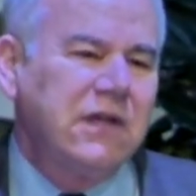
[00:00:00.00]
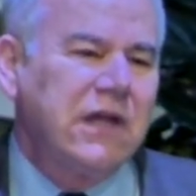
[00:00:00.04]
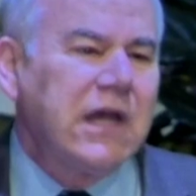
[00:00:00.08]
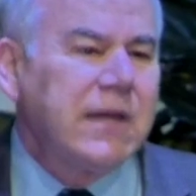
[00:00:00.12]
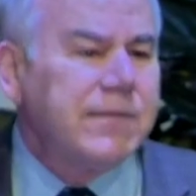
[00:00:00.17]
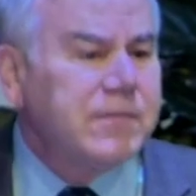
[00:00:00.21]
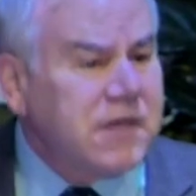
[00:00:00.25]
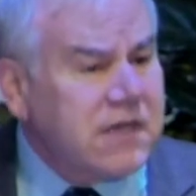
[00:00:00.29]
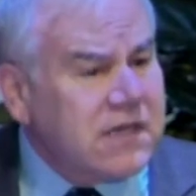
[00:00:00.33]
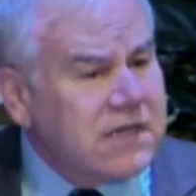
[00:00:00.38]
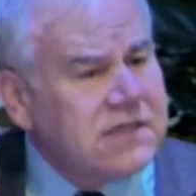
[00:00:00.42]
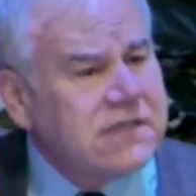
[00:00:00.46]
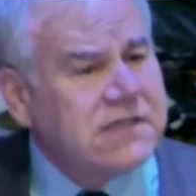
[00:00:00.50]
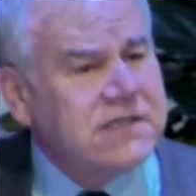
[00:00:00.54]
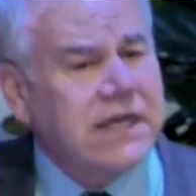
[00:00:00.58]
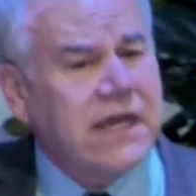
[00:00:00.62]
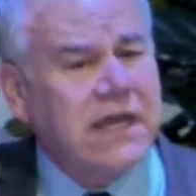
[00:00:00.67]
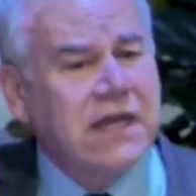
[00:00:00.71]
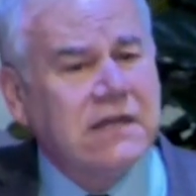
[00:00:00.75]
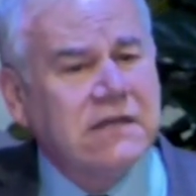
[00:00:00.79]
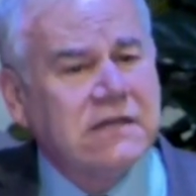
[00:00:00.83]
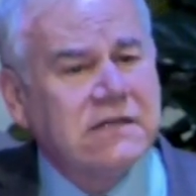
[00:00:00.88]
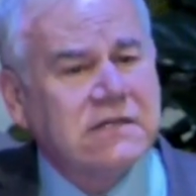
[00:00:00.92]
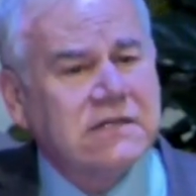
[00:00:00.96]
I'm
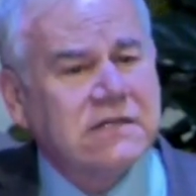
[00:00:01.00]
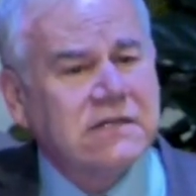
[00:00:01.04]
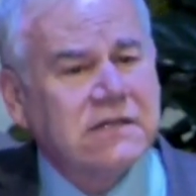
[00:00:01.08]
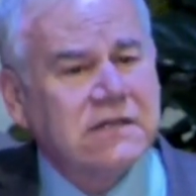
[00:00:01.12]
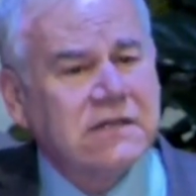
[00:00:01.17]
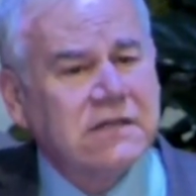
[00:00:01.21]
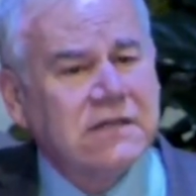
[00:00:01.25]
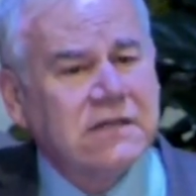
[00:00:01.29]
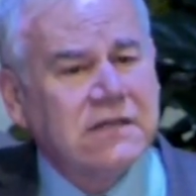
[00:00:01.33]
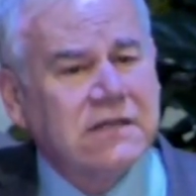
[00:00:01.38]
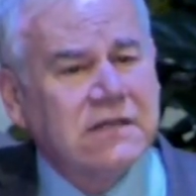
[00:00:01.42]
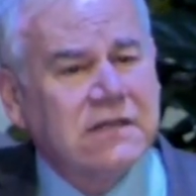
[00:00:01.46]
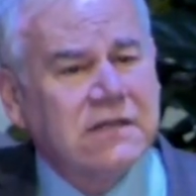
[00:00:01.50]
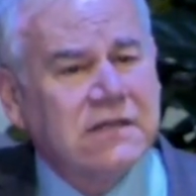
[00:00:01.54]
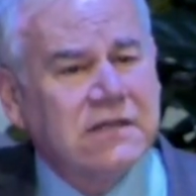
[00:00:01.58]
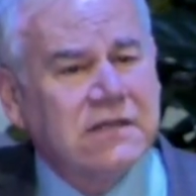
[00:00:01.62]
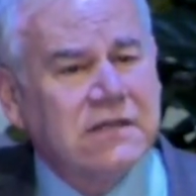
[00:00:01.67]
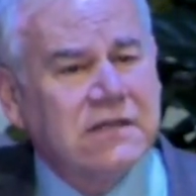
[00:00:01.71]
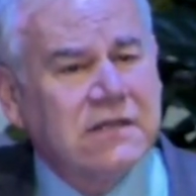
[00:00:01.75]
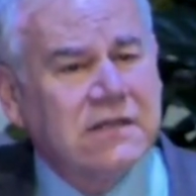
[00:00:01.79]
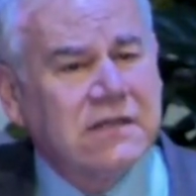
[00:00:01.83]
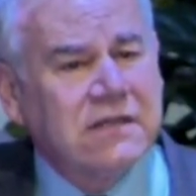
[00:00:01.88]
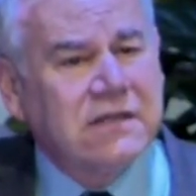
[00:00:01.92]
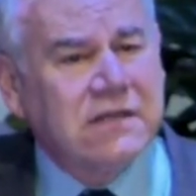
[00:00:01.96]
content.
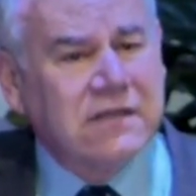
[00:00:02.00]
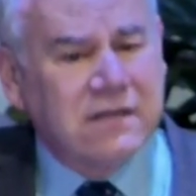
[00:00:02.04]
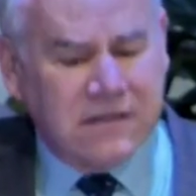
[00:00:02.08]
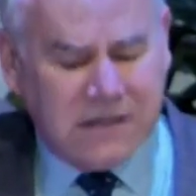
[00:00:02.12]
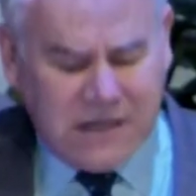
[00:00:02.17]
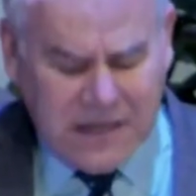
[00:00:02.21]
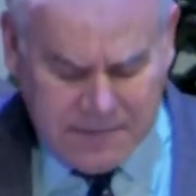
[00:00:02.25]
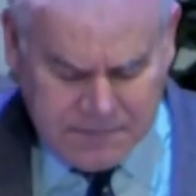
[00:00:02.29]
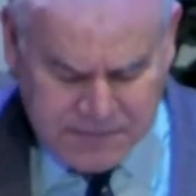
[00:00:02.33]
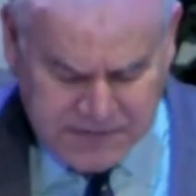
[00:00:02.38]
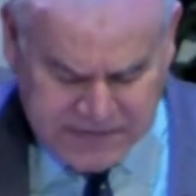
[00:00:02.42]
I'm